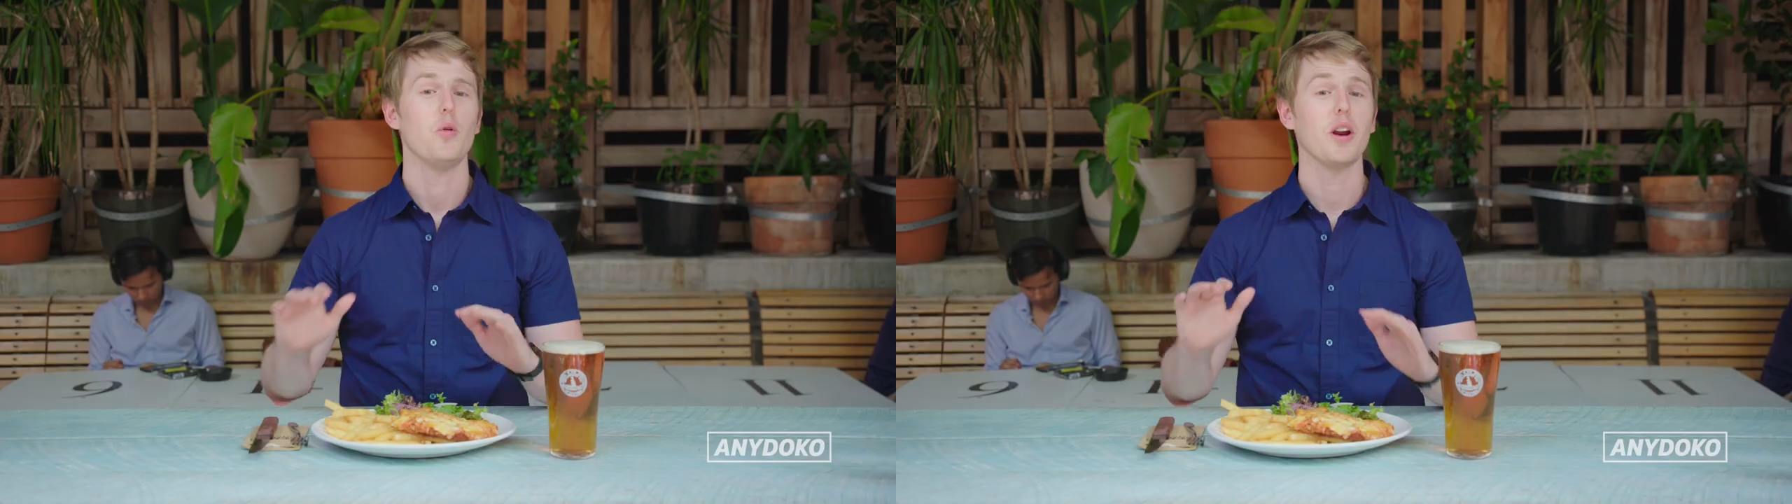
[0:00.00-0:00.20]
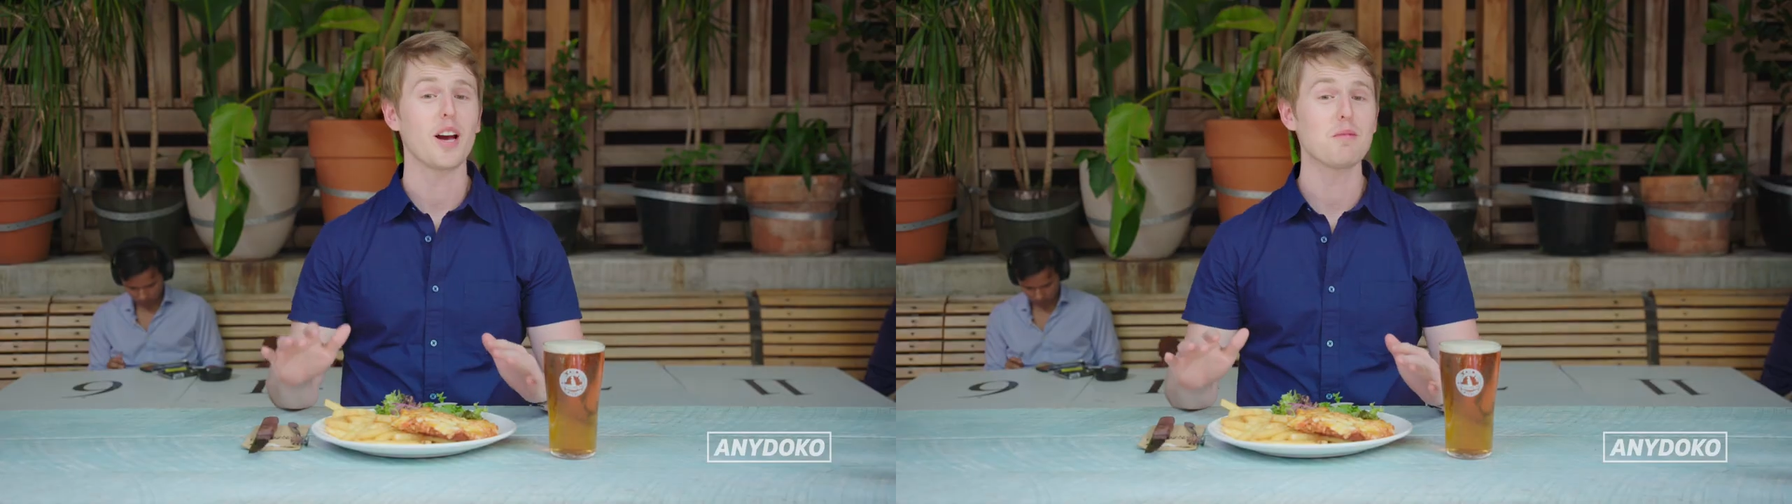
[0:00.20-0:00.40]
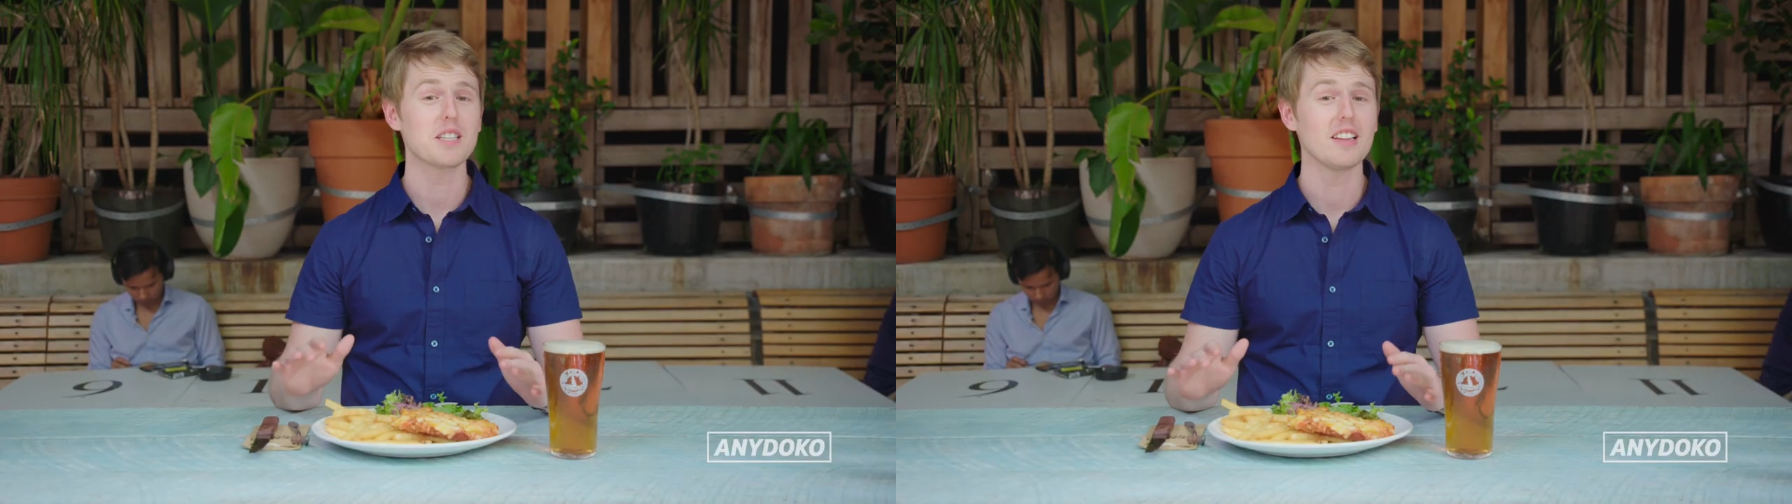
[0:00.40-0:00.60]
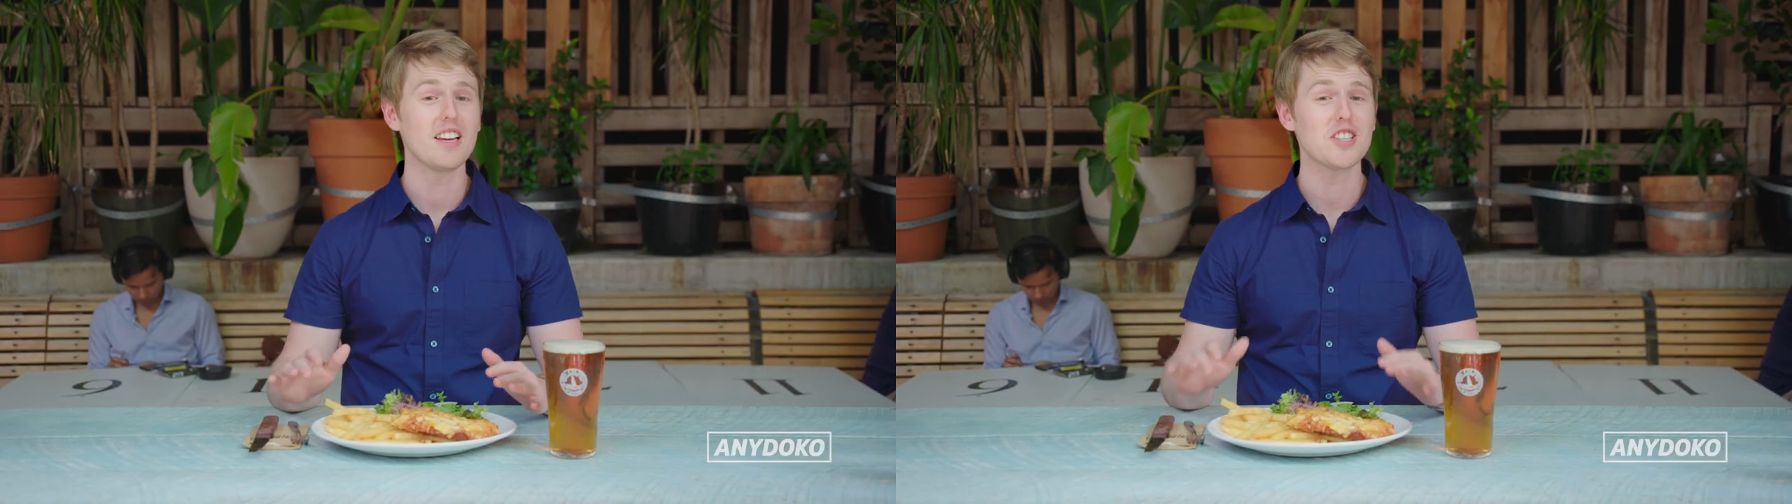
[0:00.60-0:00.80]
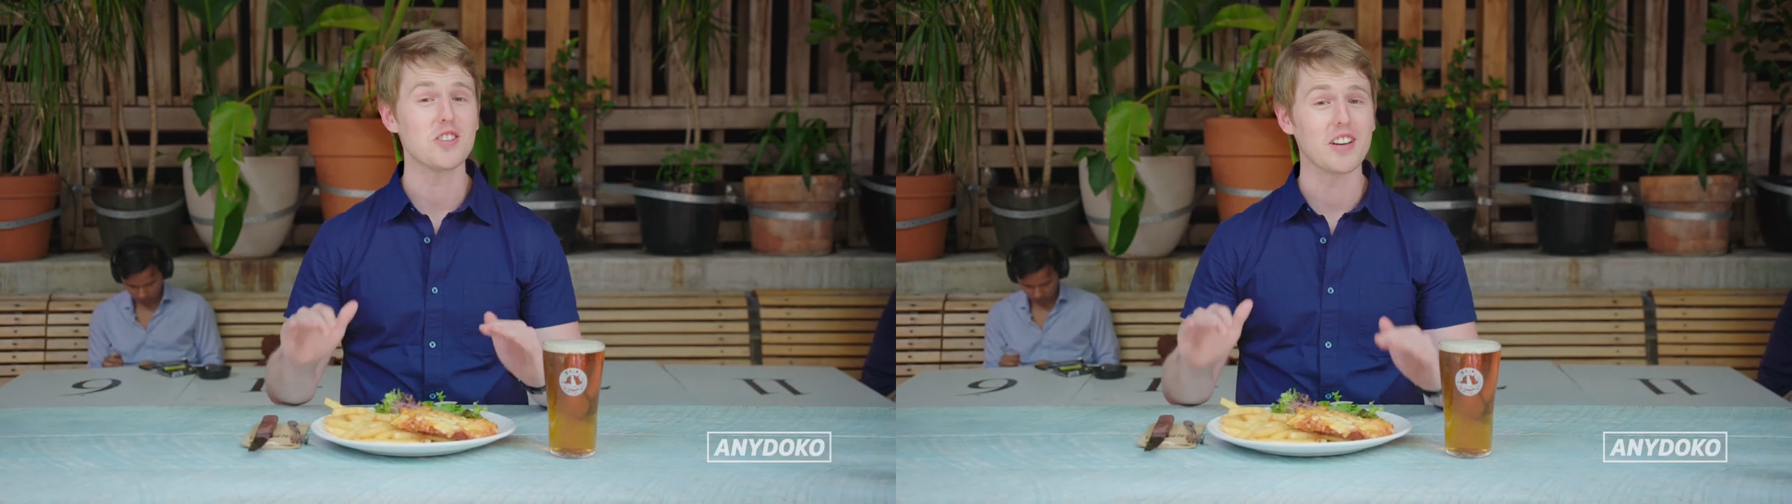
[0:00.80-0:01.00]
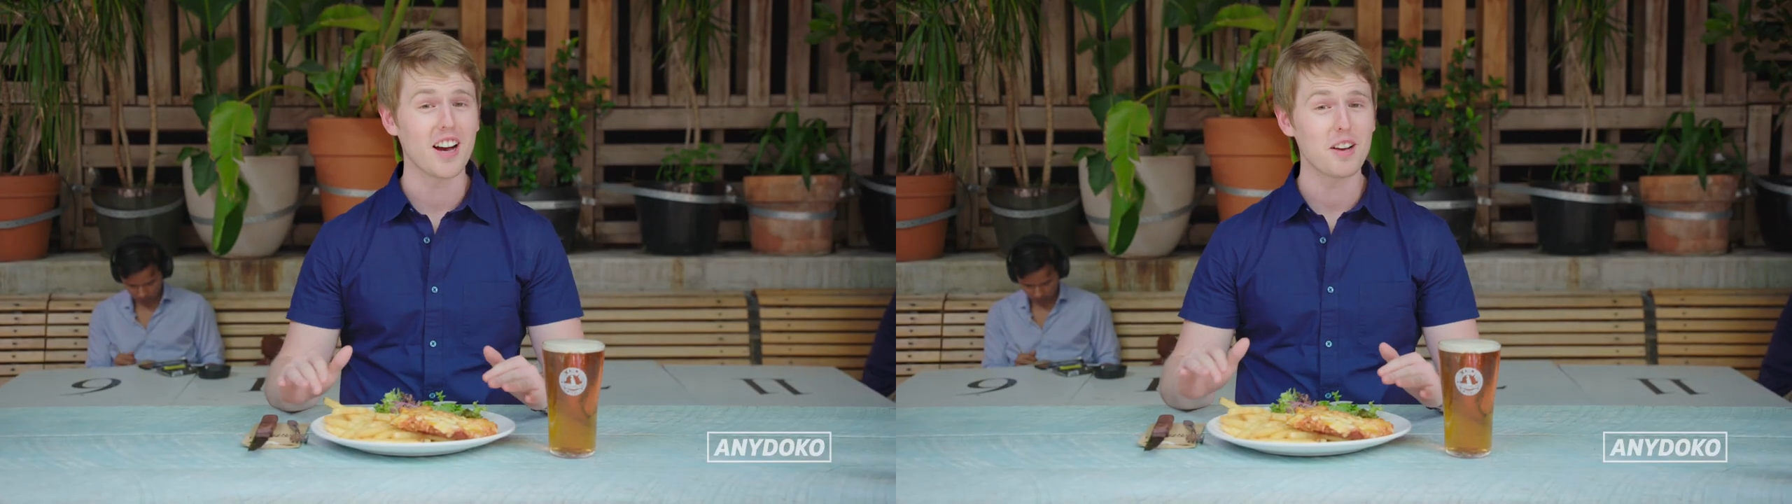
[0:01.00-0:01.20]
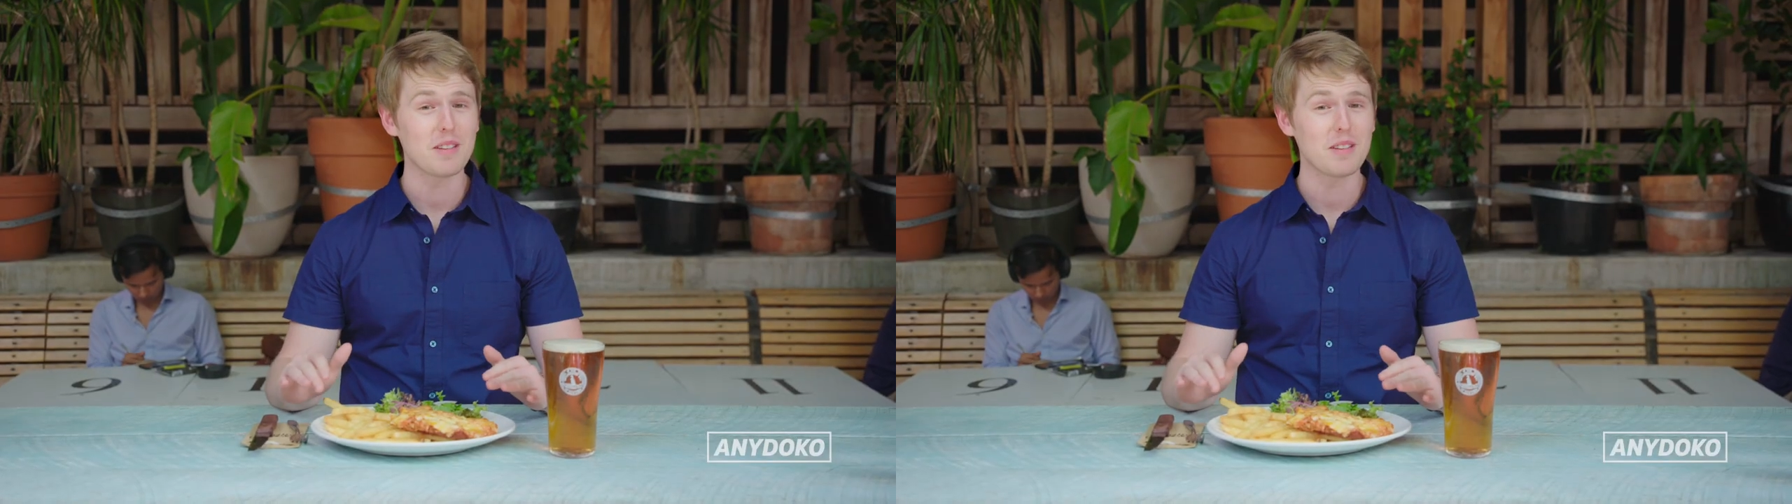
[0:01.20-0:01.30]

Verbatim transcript: When it comes to lunch, you can't